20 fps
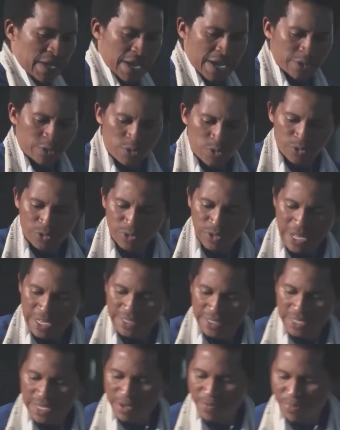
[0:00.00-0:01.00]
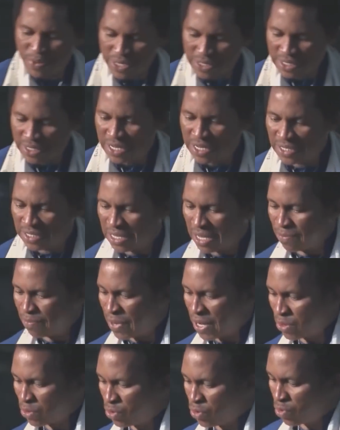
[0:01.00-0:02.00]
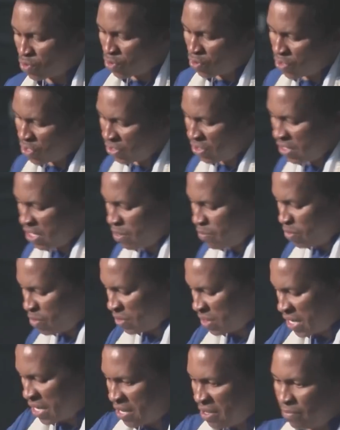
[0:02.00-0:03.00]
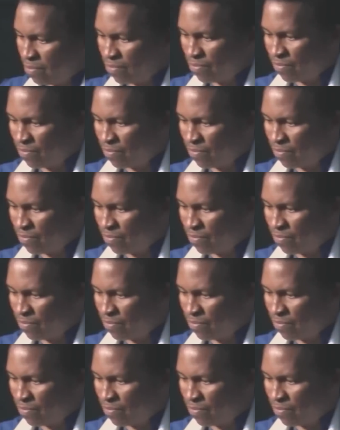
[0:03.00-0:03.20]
I told you that a president is about to cross a border.